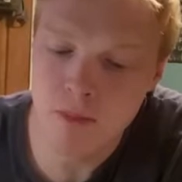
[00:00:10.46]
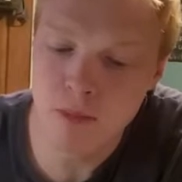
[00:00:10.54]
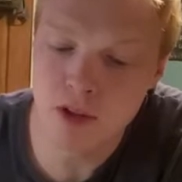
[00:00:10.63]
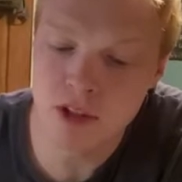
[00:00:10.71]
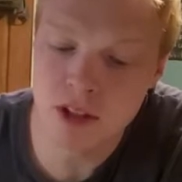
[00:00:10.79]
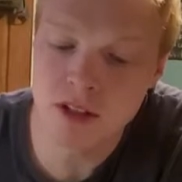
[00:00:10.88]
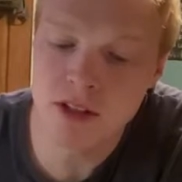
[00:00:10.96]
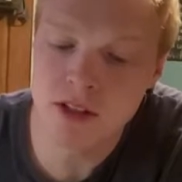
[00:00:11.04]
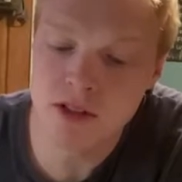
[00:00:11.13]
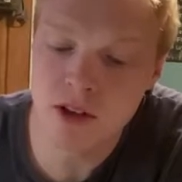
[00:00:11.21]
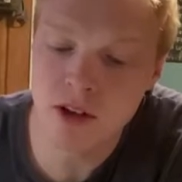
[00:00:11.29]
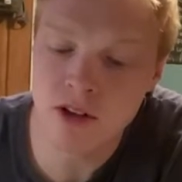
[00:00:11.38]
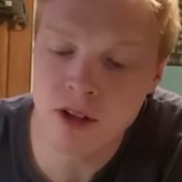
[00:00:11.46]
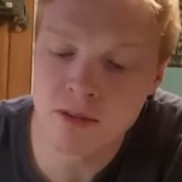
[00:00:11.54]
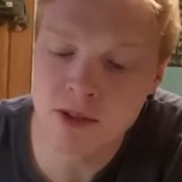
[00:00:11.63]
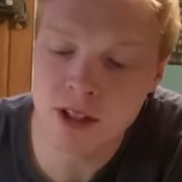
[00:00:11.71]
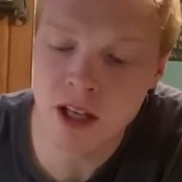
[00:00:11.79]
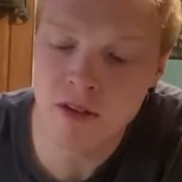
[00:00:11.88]
But Jesus called them
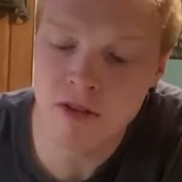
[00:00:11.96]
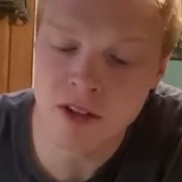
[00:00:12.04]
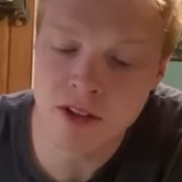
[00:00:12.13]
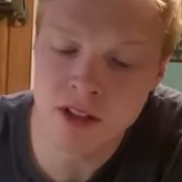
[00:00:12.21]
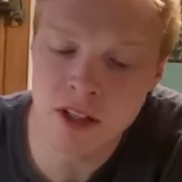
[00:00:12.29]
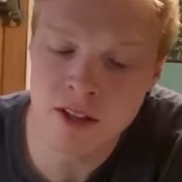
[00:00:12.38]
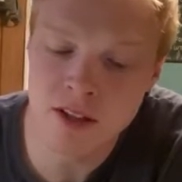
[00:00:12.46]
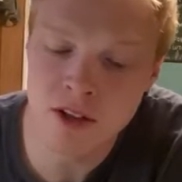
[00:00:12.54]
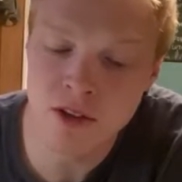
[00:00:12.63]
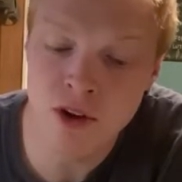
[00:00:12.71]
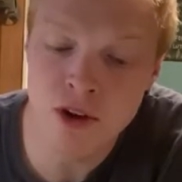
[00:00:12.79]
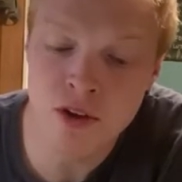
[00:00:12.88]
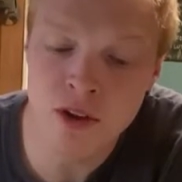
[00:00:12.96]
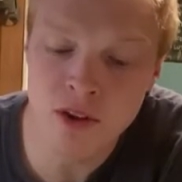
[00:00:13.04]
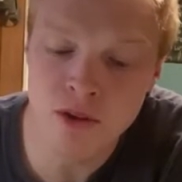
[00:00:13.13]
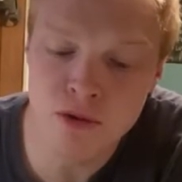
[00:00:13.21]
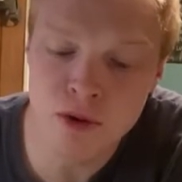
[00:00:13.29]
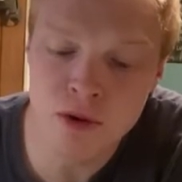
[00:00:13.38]
together and said, "You know that
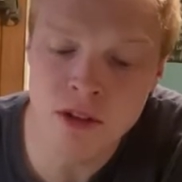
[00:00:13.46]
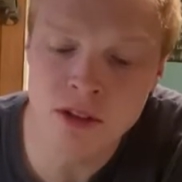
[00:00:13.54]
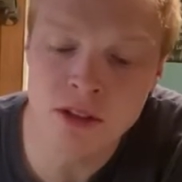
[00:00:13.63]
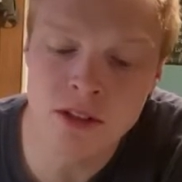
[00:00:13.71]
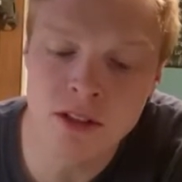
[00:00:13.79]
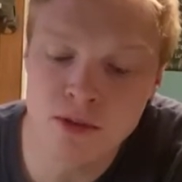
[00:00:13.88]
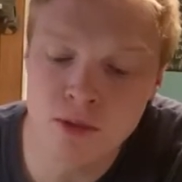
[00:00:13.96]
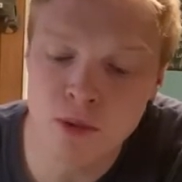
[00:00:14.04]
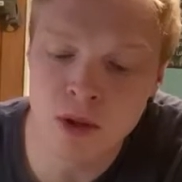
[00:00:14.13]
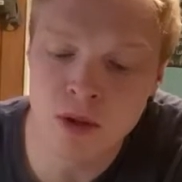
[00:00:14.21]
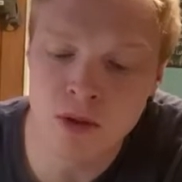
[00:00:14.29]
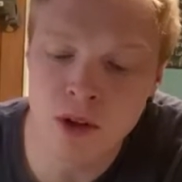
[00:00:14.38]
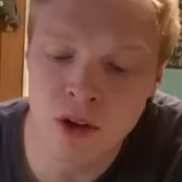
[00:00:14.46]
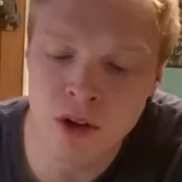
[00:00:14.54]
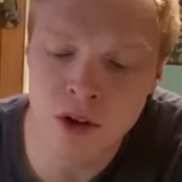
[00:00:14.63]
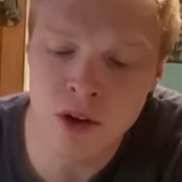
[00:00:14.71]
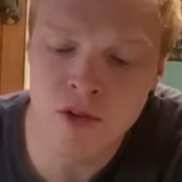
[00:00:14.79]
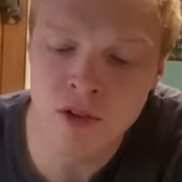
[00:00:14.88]
the rulers in this world lord
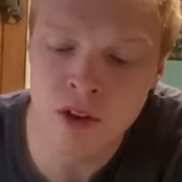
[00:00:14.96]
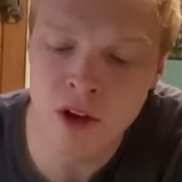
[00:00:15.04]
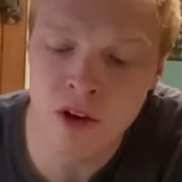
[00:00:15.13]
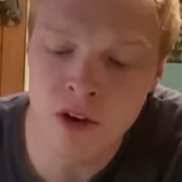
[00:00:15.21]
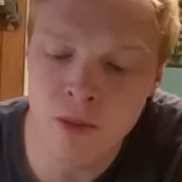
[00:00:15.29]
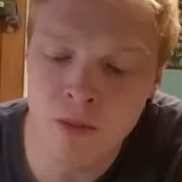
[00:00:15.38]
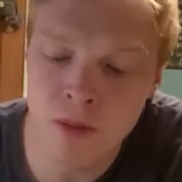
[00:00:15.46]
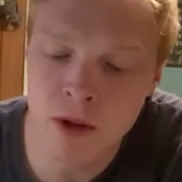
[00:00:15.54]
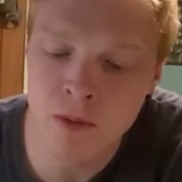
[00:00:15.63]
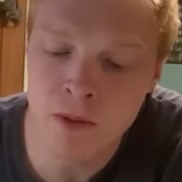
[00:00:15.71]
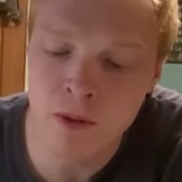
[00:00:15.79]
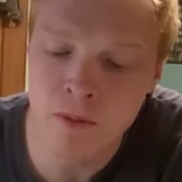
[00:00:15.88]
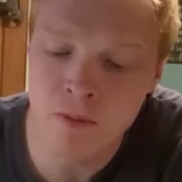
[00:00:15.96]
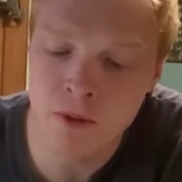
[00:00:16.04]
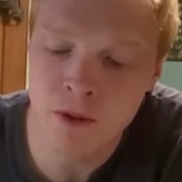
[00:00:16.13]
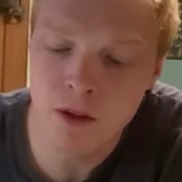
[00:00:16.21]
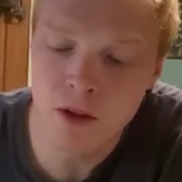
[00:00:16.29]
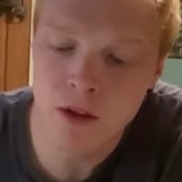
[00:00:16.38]
it over their own people,
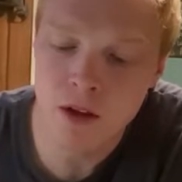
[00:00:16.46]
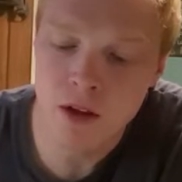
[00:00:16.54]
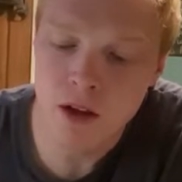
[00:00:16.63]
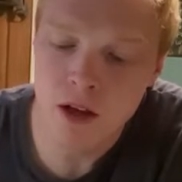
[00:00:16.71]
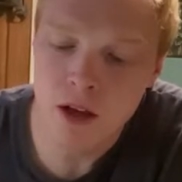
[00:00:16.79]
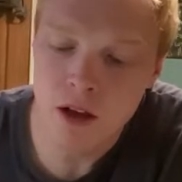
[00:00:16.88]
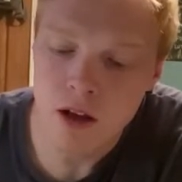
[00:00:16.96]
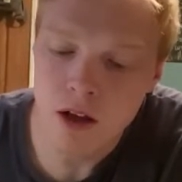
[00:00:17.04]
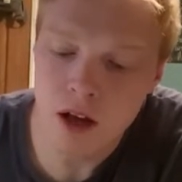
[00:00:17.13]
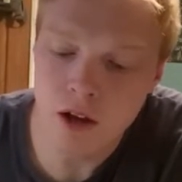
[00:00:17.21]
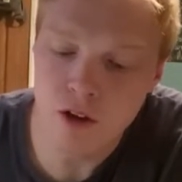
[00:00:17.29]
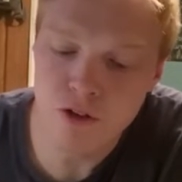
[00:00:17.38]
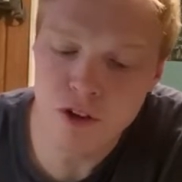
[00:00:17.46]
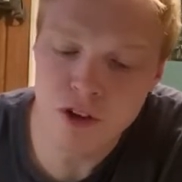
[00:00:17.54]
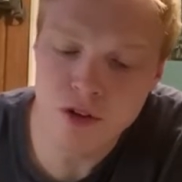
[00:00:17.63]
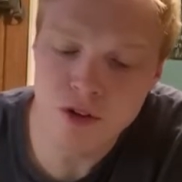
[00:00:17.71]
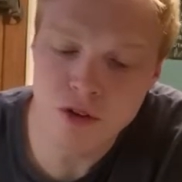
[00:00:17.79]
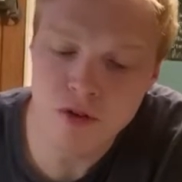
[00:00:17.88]
and
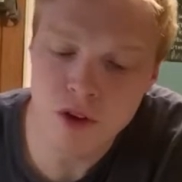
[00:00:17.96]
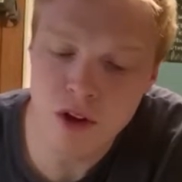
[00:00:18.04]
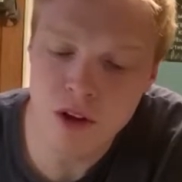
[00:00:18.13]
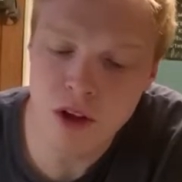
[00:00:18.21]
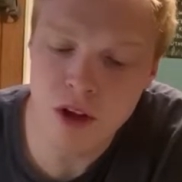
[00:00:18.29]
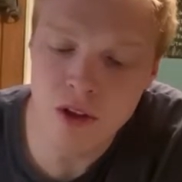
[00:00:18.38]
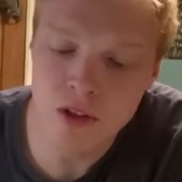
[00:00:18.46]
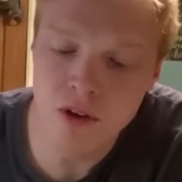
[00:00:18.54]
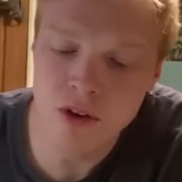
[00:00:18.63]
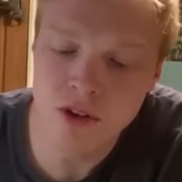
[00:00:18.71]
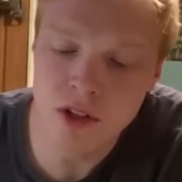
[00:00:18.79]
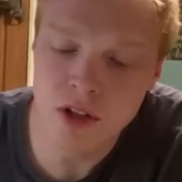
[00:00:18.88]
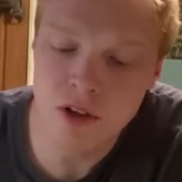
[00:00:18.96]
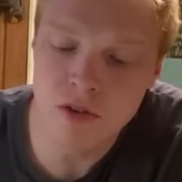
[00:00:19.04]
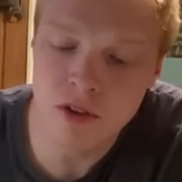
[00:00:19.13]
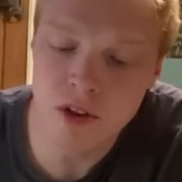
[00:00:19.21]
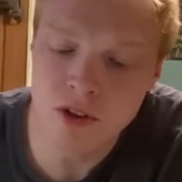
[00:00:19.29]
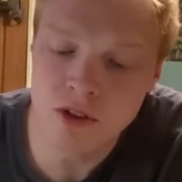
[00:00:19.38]
officials flaunt their authority over
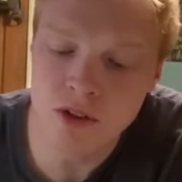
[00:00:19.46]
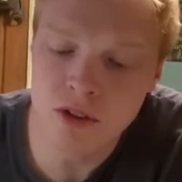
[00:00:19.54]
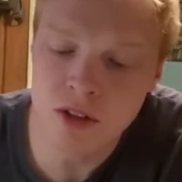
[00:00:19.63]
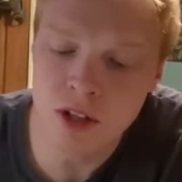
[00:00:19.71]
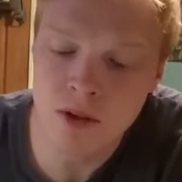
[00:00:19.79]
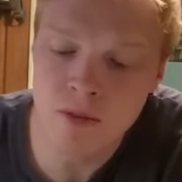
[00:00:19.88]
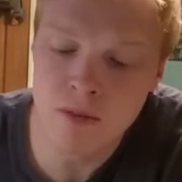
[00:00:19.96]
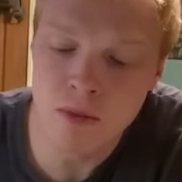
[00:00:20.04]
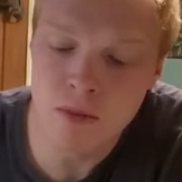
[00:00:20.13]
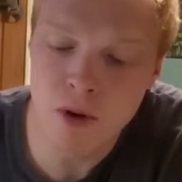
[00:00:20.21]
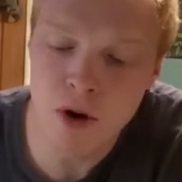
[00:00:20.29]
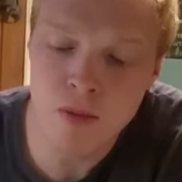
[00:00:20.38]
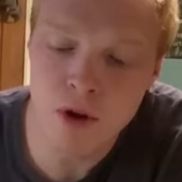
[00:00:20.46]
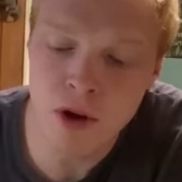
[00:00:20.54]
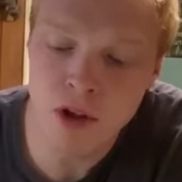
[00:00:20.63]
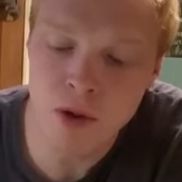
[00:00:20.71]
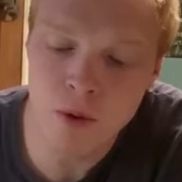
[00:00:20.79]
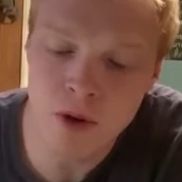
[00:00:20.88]
those under them. But
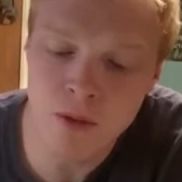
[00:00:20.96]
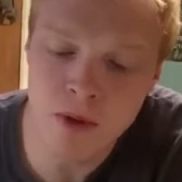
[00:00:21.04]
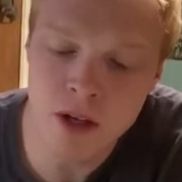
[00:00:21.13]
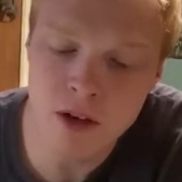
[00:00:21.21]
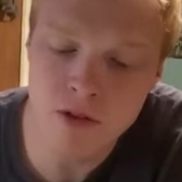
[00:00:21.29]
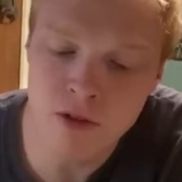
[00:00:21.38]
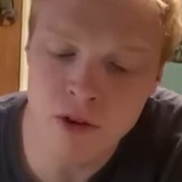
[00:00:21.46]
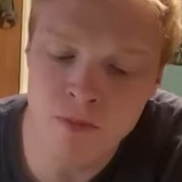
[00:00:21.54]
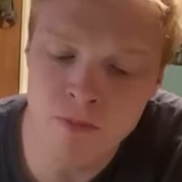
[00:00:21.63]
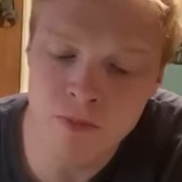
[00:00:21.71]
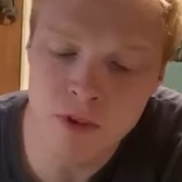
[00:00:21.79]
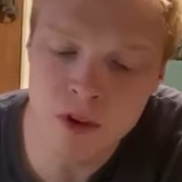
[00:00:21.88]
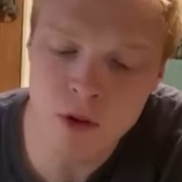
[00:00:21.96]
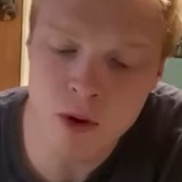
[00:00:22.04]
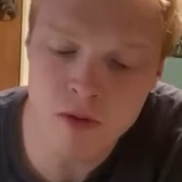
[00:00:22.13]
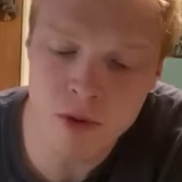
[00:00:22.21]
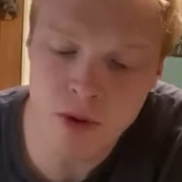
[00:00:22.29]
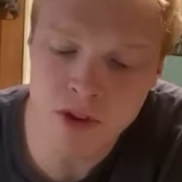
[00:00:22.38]
among you it will be different.
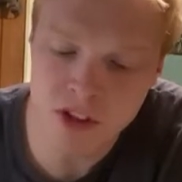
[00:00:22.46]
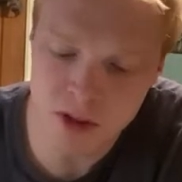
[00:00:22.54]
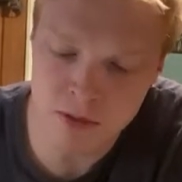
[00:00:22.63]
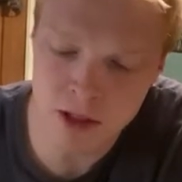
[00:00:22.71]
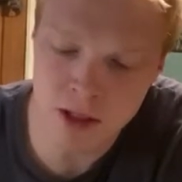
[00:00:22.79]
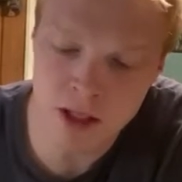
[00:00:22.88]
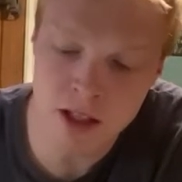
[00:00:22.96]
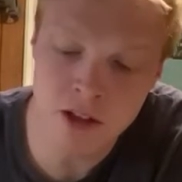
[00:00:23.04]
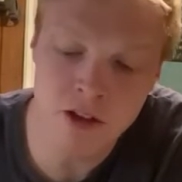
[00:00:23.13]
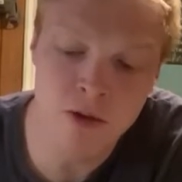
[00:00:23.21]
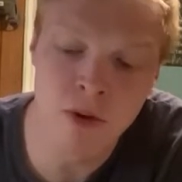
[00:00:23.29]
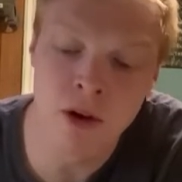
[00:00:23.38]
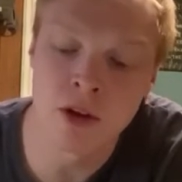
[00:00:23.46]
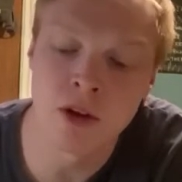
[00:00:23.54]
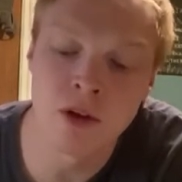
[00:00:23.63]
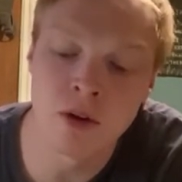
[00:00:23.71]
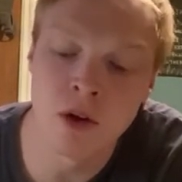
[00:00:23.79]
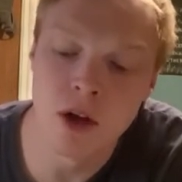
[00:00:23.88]
Whoever wants to be a leader among
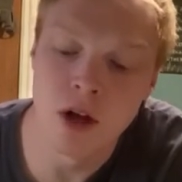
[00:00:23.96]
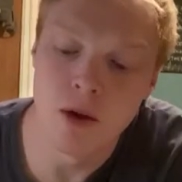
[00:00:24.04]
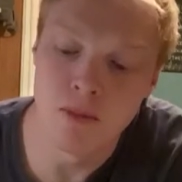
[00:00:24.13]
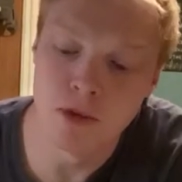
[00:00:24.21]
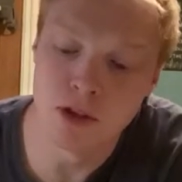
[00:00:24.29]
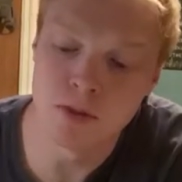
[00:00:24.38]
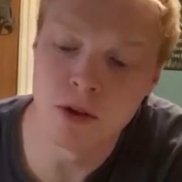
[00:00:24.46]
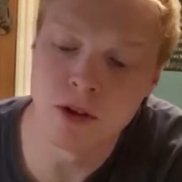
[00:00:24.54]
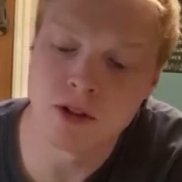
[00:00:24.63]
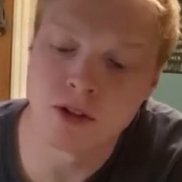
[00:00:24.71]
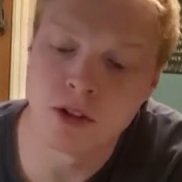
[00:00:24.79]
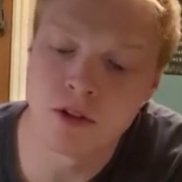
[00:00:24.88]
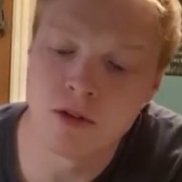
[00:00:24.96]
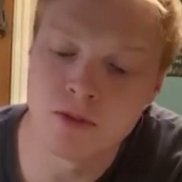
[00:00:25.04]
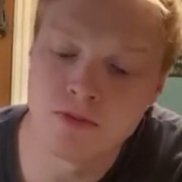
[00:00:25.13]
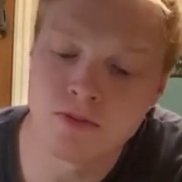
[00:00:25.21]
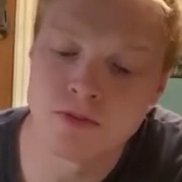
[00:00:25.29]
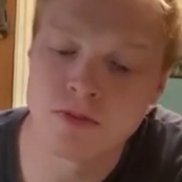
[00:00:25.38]
you must be your servant,